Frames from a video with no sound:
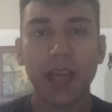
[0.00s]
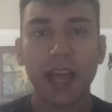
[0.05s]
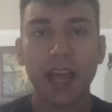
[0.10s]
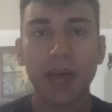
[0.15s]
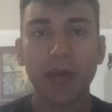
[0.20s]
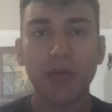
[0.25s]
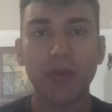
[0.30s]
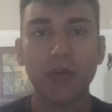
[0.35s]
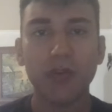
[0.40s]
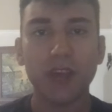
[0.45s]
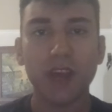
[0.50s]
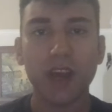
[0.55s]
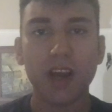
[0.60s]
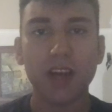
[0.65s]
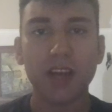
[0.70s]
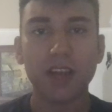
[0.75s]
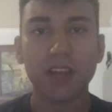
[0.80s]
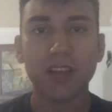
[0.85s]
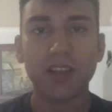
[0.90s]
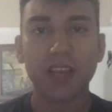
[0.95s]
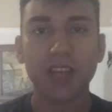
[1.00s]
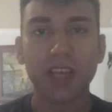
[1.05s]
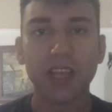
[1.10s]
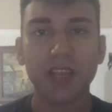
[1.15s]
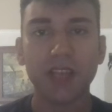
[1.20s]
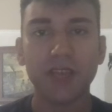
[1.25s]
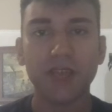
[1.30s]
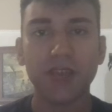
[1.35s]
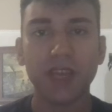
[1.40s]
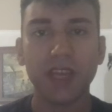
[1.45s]
How do
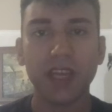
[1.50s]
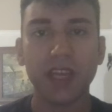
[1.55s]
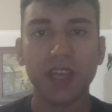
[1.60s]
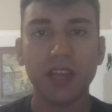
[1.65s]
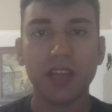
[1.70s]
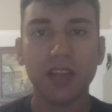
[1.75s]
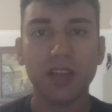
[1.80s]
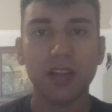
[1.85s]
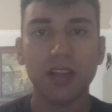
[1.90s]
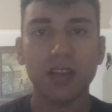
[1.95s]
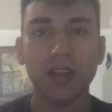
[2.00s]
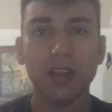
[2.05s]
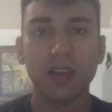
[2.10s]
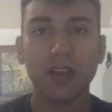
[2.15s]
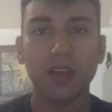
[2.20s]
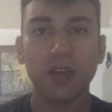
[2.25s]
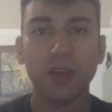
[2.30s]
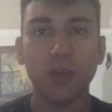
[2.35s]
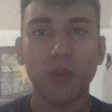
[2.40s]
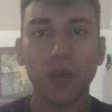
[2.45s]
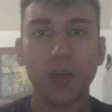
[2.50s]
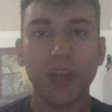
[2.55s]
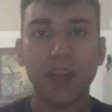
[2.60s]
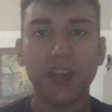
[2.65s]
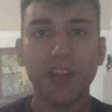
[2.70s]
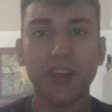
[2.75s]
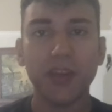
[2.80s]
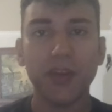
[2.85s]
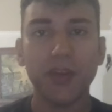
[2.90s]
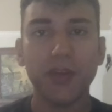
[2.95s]
narcissists feel
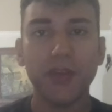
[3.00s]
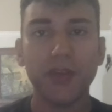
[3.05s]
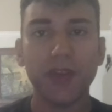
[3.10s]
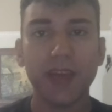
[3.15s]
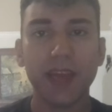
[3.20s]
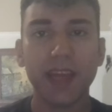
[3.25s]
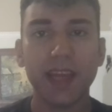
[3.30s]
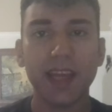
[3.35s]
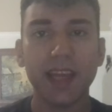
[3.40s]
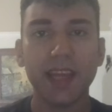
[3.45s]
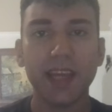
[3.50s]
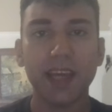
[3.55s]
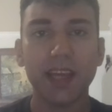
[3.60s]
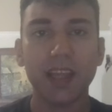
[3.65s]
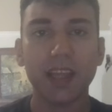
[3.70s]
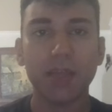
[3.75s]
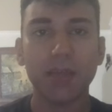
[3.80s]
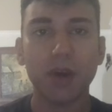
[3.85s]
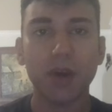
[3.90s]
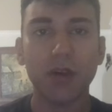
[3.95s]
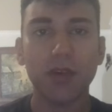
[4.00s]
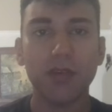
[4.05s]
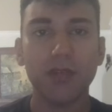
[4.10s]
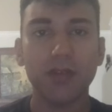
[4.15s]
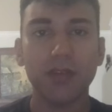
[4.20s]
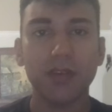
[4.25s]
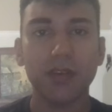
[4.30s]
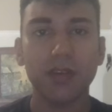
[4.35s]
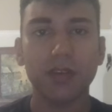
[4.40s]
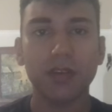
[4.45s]
when you finally cut them
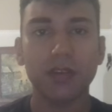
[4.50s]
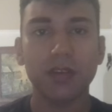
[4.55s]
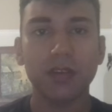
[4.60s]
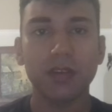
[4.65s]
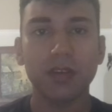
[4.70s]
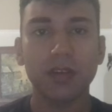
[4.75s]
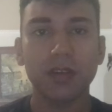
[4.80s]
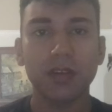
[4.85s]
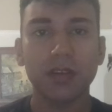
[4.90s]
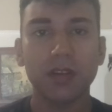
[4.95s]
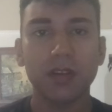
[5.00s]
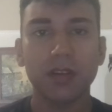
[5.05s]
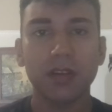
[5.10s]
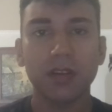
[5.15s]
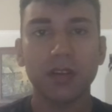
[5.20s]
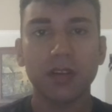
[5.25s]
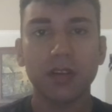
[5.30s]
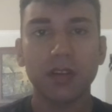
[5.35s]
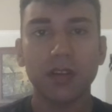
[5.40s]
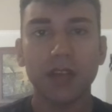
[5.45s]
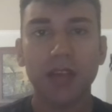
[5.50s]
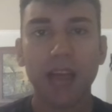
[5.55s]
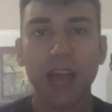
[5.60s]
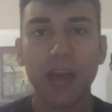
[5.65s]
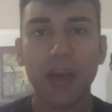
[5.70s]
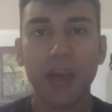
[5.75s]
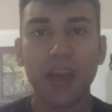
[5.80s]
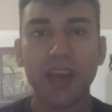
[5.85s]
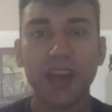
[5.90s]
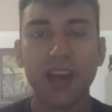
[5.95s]
off?
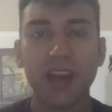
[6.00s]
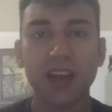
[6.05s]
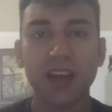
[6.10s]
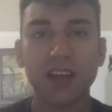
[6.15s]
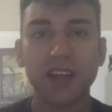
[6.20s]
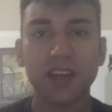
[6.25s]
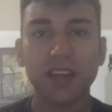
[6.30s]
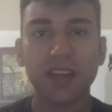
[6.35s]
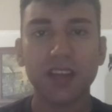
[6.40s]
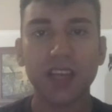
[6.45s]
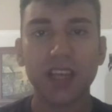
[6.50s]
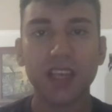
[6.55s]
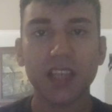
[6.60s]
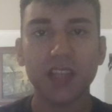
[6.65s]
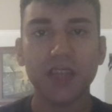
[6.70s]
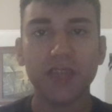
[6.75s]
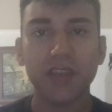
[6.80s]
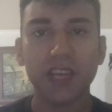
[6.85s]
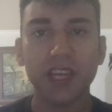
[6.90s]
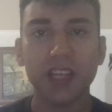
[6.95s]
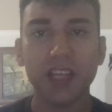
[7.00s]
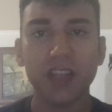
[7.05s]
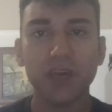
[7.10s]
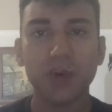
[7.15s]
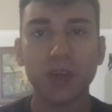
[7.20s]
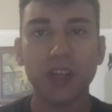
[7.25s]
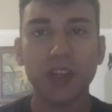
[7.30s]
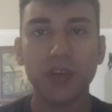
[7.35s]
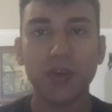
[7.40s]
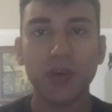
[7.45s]
How a narcissist
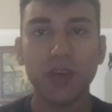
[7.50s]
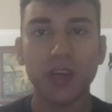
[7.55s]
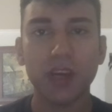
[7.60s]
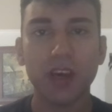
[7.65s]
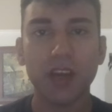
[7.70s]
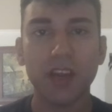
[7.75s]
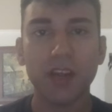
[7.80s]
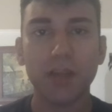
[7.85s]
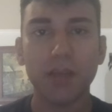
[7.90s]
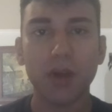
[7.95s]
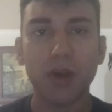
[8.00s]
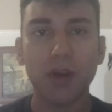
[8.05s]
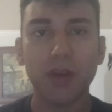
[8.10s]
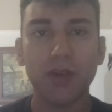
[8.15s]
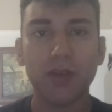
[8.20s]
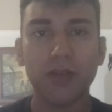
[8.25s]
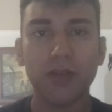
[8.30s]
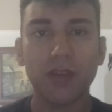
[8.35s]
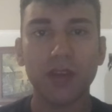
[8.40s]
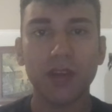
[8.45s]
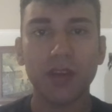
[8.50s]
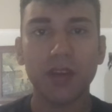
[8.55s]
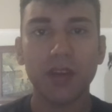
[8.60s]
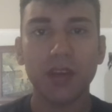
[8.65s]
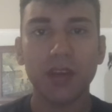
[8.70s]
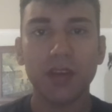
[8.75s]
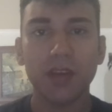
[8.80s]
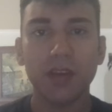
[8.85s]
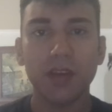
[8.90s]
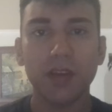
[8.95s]
feels when you cut them off
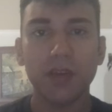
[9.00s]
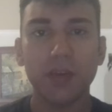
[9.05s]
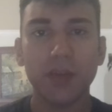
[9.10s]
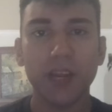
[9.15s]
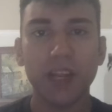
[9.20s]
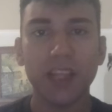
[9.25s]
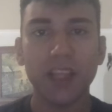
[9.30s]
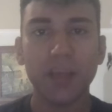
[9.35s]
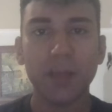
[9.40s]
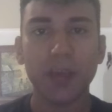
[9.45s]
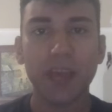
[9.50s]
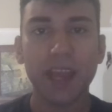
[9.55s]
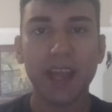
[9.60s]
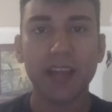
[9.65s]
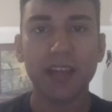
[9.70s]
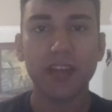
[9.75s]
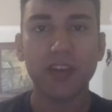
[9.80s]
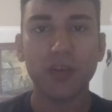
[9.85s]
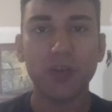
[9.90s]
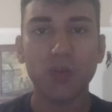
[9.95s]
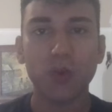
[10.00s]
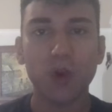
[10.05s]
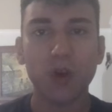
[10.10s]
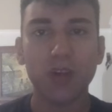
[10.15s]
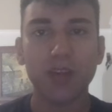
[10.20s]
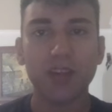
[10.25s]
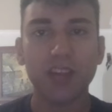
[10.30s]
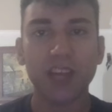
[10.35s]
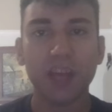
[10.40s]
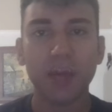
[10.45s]
really depends on
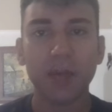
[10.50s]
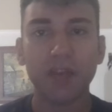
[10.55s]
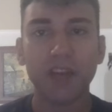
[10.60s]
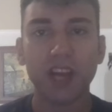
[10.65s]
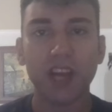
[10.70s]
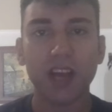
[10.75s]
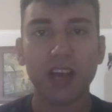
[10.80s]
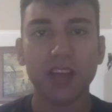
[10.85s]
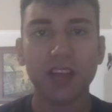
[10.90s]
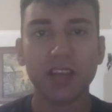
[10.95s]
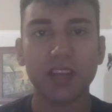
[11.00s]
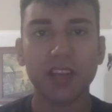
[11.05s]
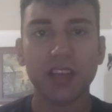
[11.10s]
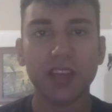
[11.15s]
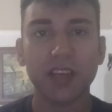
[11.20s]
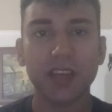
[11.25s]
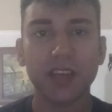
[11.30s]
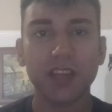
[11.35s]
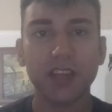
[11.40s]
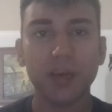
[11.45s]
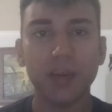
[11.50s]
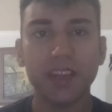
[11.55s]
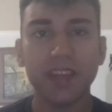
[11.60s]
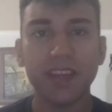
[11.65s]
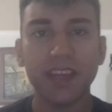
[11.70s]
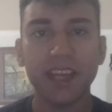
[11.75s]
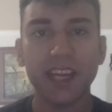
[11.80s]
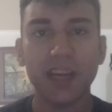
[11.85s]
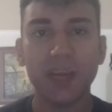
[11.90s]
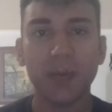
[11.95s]
what type of narcissist you are
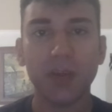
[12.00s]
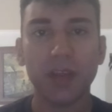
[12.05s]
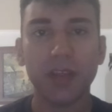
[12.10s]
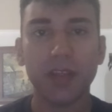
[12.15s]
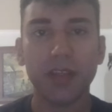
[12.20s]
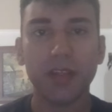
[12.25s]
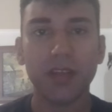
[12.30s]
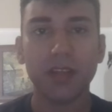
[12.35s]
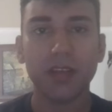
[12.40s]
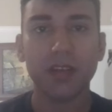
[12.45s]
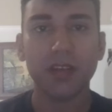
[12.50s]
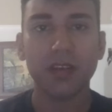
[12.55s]
dealing with.